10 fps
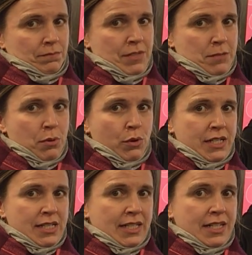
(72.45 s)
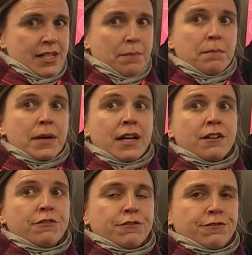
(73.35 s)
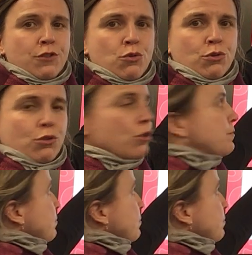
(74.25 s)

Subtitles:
It's pointing at number 4.